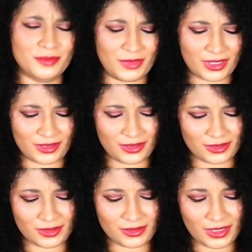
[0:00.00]
make
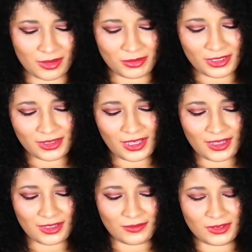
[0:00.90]
another top like
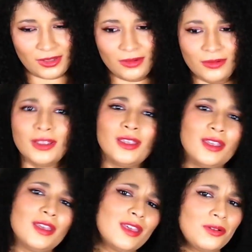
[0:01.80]
that, even though
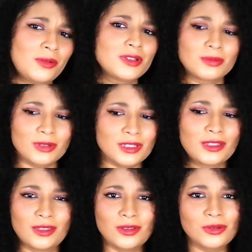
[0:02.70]
it was really
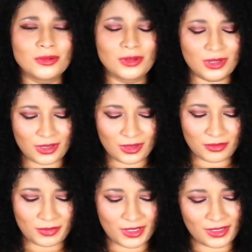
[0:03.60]
cute,
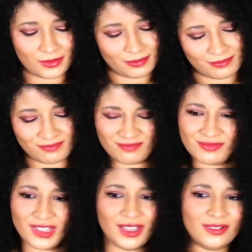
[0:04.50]
but
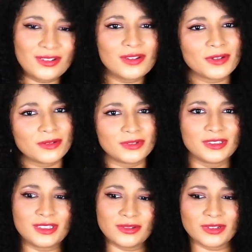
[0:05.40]
I don't know if I
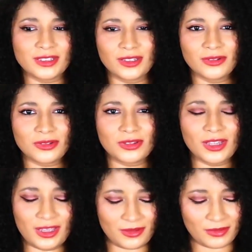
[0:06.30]
want to really go through
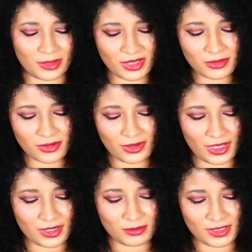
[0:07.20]
that. I might go
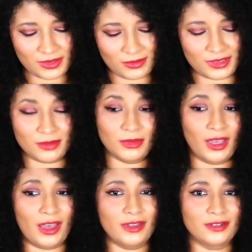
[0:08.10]
ahead and mix it with some
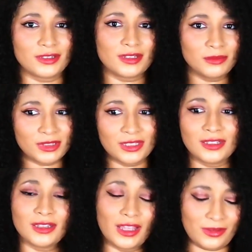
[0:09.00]
cotton or
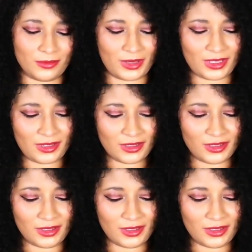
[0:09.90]
something lightweight